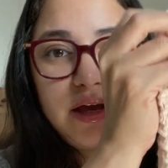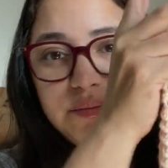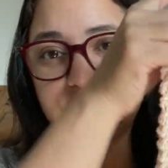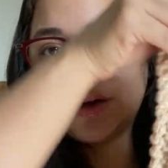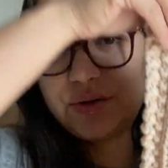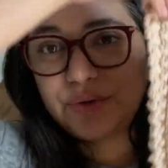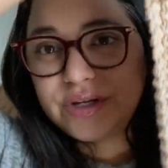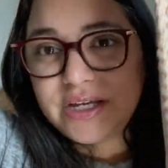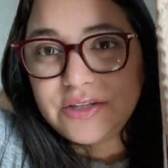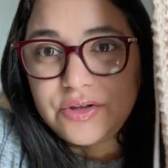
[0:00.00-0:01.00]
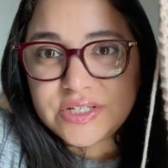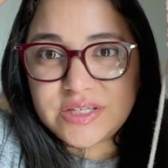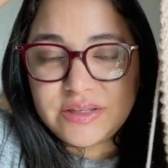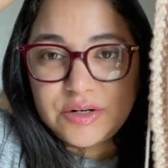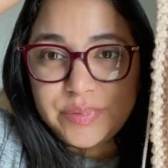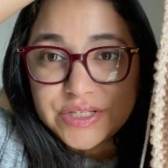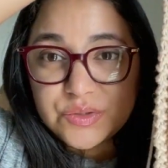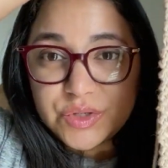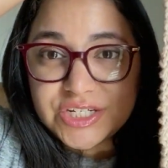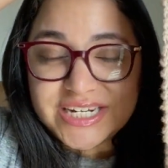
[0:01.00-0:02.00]
So it looks a little bit
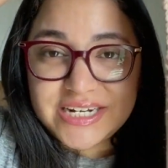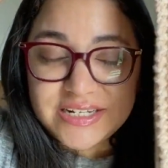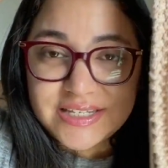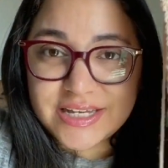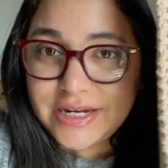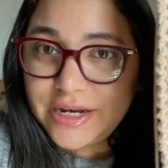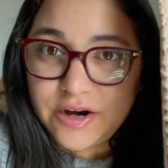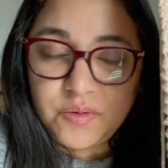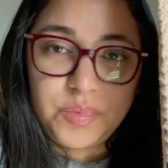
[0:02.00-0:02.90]
squished in and skinnier,